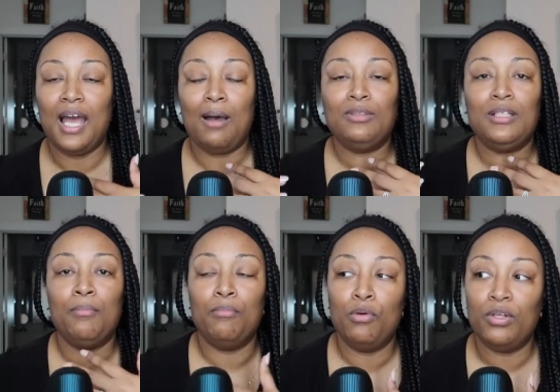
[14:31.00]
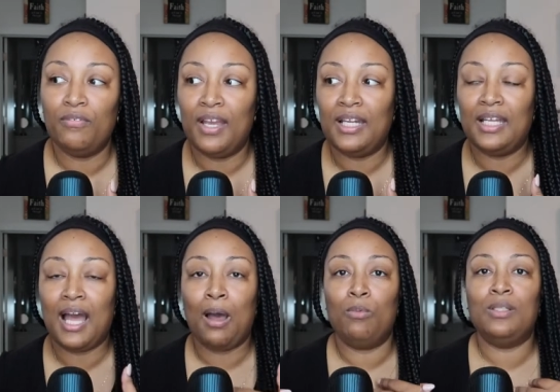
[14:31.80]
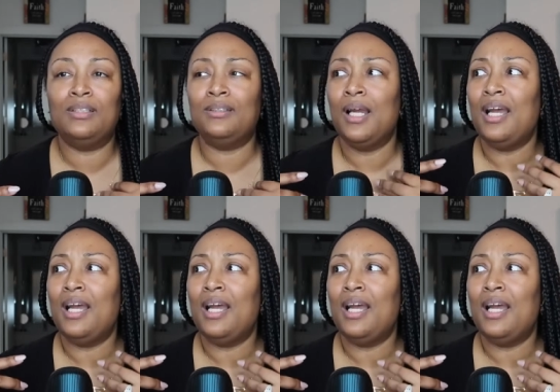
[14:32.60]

I was unmotivated. I was